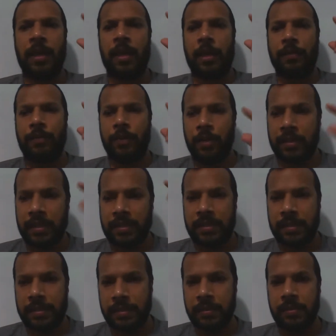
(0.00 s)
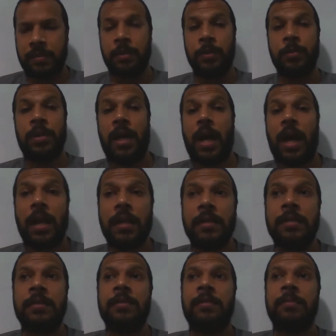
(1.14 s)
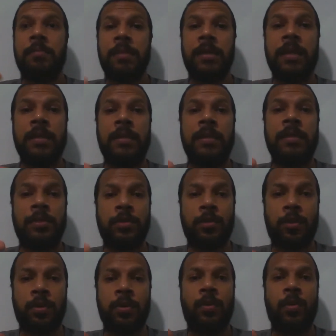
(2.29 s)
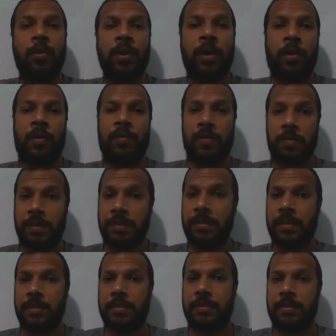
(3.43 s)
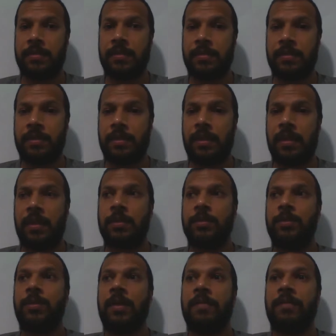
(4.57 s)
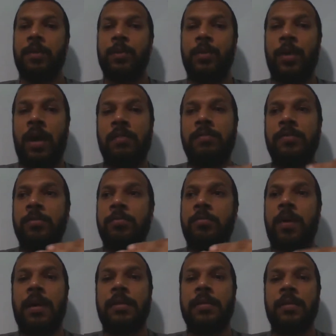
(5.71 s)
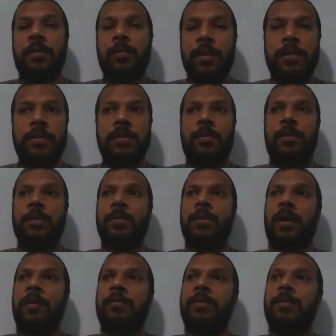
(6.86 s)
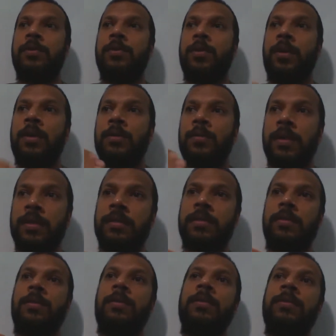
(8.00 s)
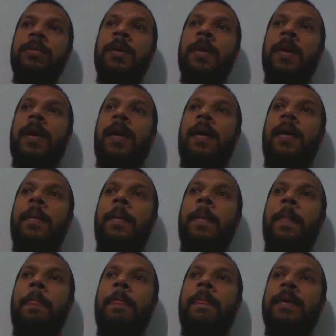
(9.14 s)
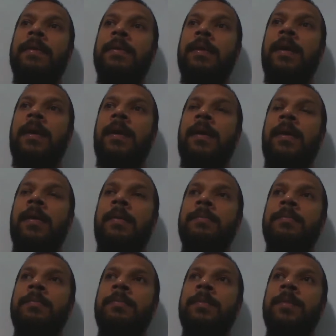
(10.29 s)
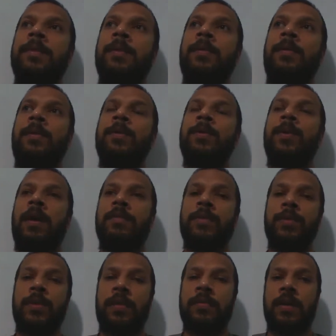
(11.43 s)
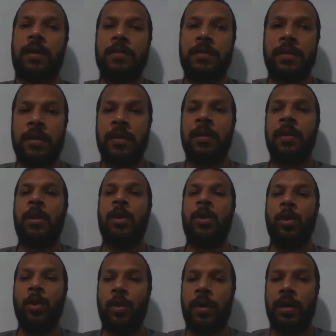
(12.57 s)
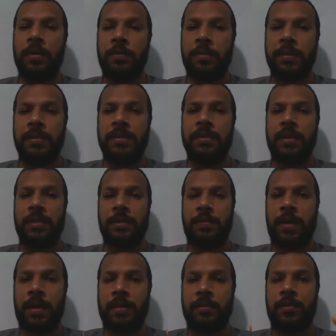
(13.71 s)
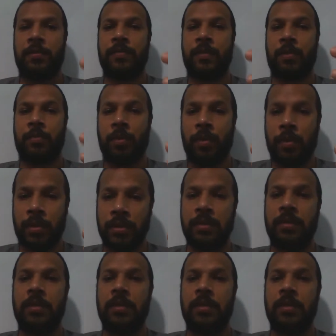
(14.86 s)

if you're not a citizen, you can't be the sole owner of a business. So therefore, you have to partner with, or you have to join with, um, um, or you have to have other local persons as part of your board